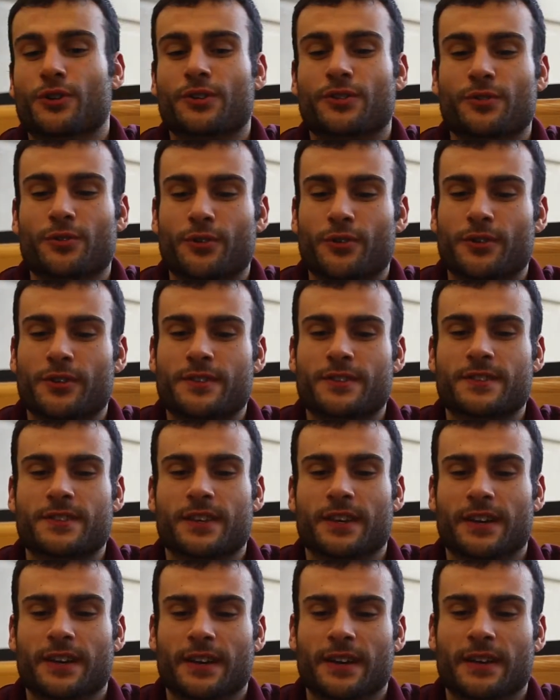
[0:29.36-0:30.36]
towards
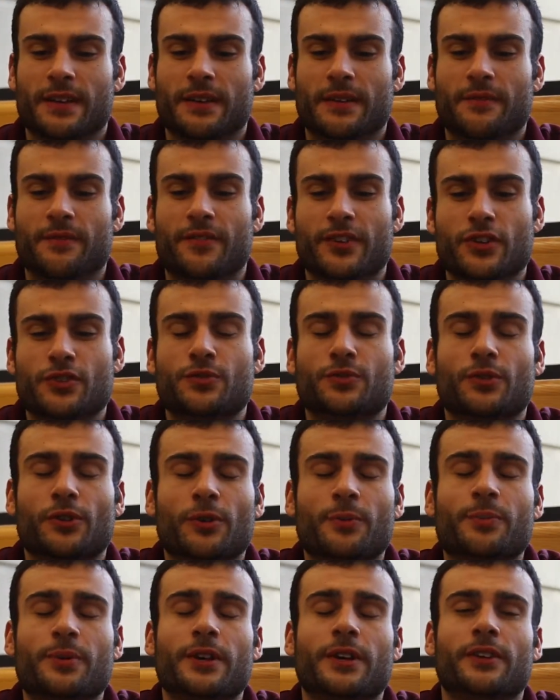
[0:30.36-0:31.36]

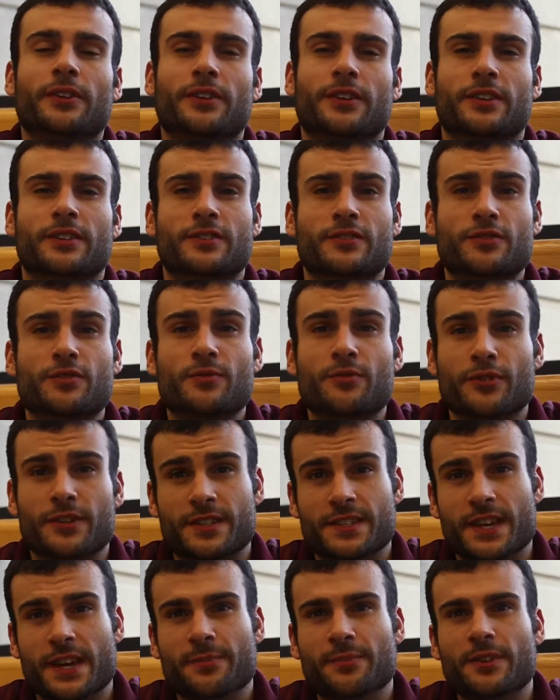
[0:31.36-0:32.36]
visual appeal and consumer
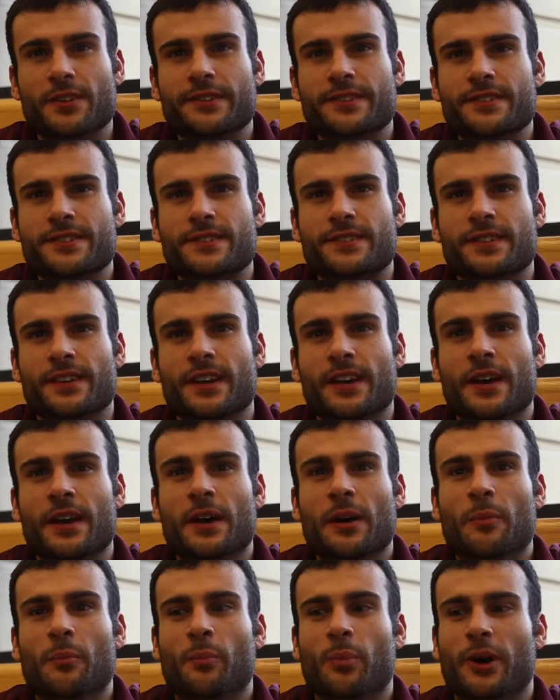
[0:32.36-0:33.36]
acceptance,
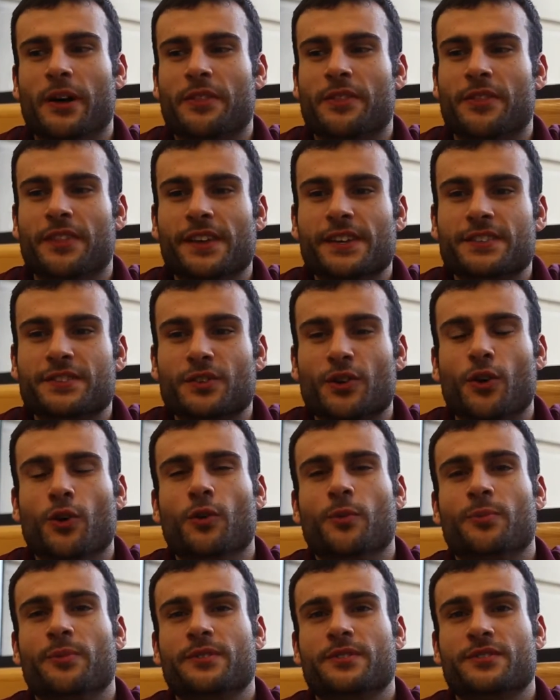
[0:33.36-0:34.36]
but this
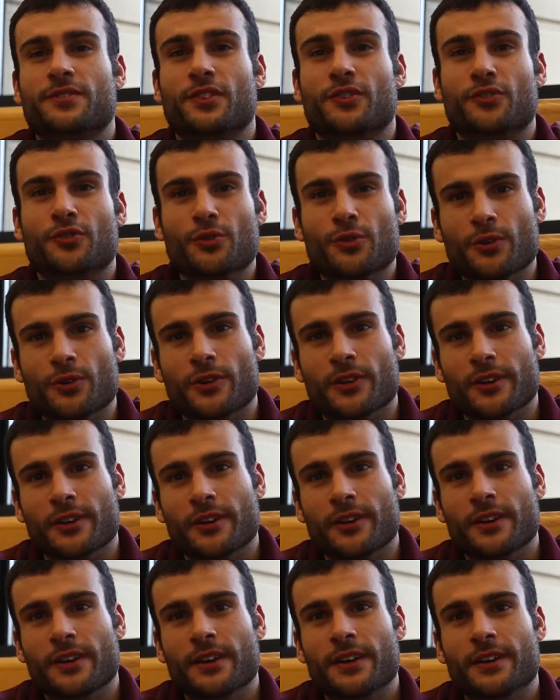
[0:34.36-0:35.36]
opens the door
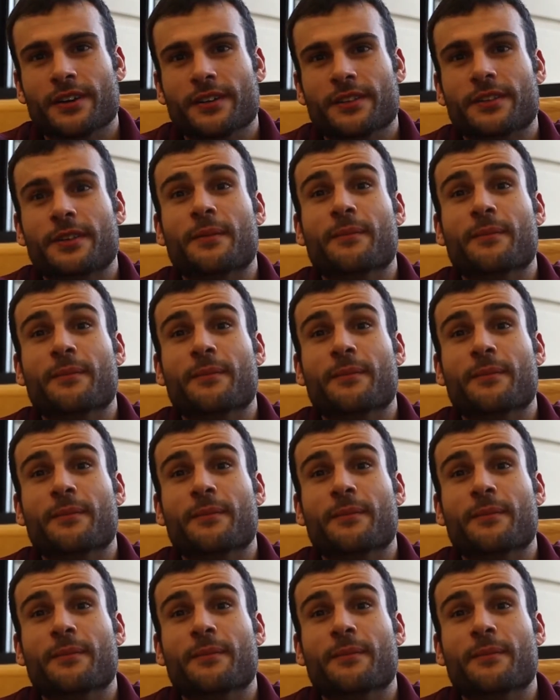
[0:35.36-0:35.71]
to